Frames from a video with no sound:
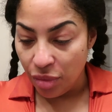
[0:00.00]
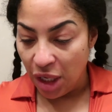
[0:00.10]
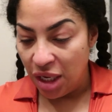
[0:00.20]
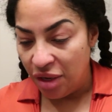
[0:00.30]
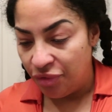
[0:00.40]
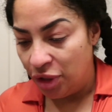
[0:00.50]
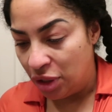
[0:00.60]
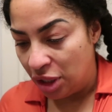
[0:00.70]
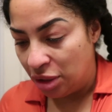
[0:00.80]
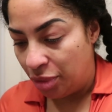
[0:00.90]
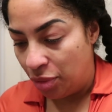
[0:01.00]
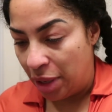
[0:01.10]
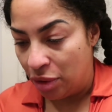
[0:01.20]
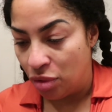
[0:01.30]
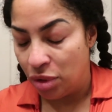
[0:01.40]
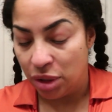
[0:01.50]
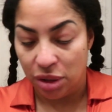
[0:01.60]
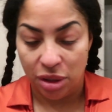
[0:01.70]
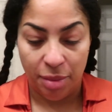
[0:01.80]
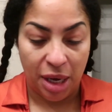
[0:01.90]
he didn't feel comfortable about going to
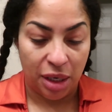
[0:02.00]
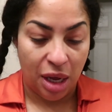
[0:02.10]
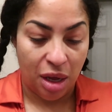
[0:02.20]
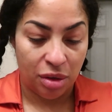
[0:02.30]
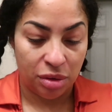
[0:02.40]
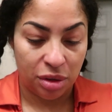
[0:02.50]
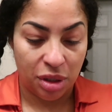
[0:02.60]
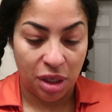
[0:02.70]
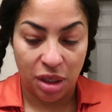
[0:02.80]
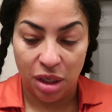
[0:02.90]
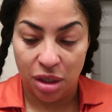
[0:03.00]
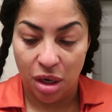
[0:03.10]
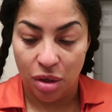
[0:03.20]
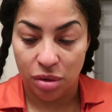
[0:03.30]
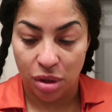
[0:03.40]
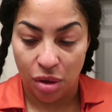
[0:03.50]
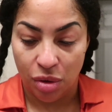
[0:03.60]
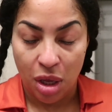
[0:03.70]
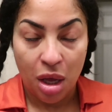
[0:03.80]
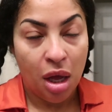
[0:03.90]
somebody's house that he didn't know.
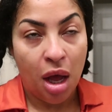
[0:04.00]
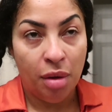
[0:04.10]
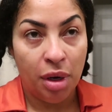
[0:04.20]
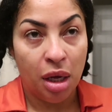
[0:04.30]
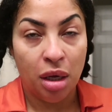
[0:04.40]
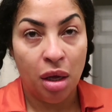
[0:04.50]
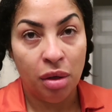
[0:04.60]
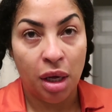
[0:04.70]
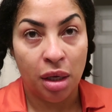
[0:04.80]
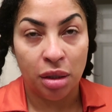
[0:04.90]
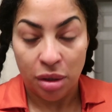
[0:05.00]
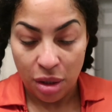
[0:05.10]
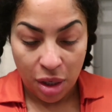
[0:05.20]
So I'm like, okay.